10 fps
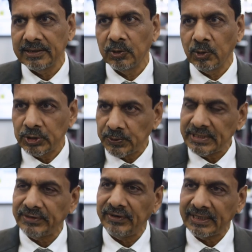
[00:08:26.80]
those
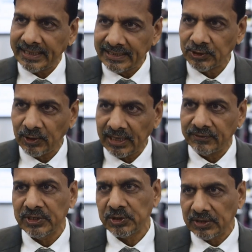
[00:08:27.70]
specific things,
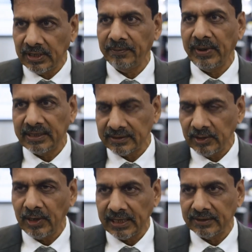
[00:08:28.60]
which make,
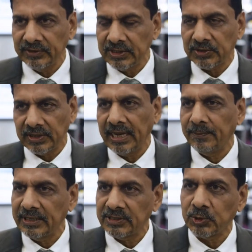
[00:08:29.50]
which
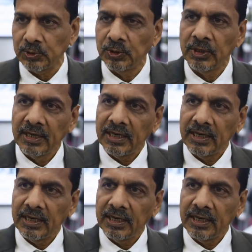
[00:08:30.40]
helped us to